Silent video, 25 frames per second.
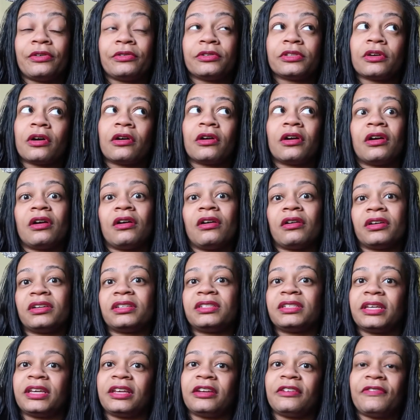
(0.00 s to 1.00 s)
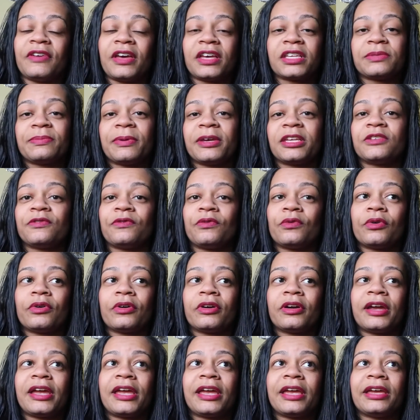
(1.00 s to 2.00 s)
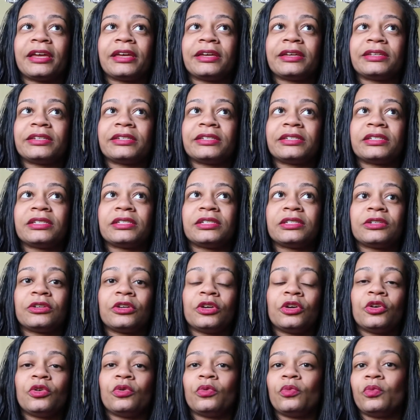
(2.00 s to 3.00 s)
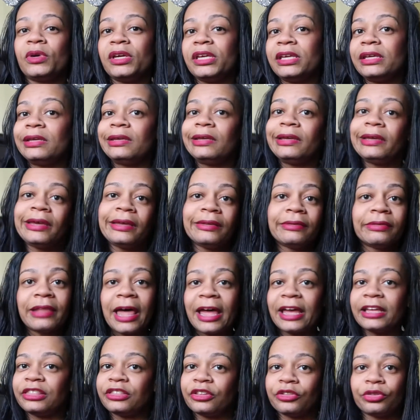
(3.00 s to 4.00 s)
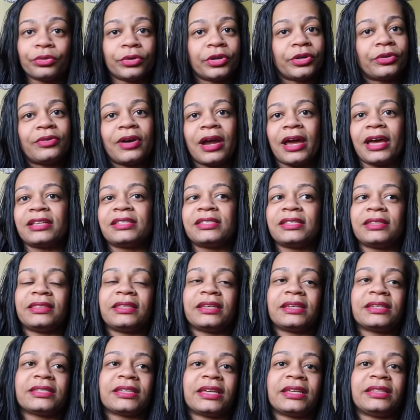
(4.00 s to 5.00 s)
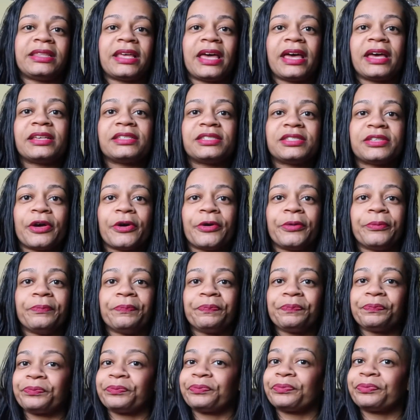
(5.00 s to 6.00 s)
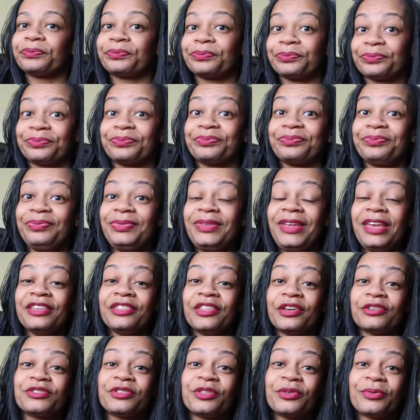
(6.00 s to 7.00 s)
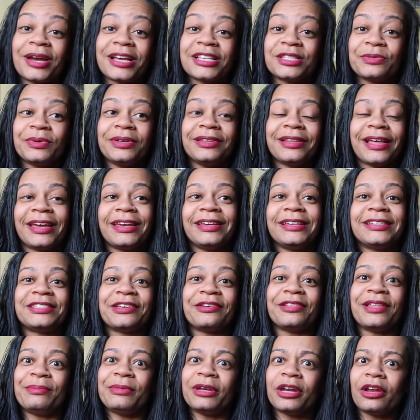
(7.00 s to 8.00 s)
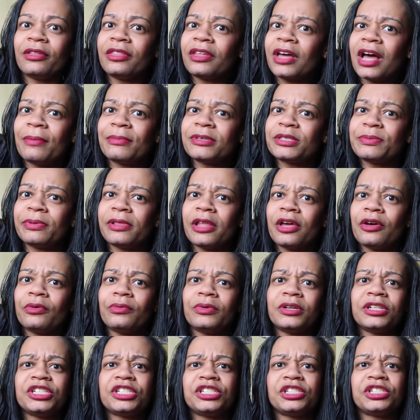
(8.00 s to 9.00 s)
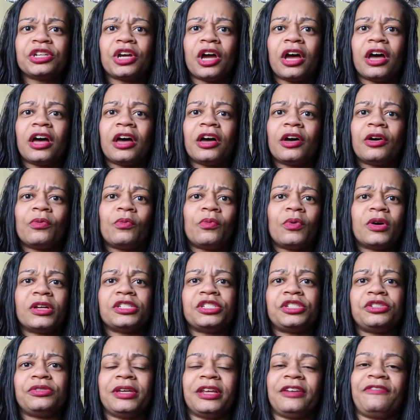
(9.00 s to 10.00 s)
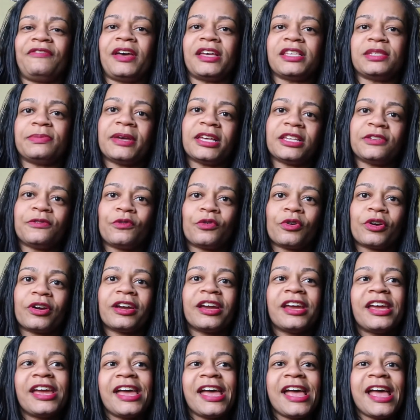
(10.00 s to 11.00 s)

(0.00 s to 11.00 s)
those are hard to get a fast pass for, and we like the thrill rides and things like that. So those are the rides we like. So let me know in the comments below which ones you get a fast pass for.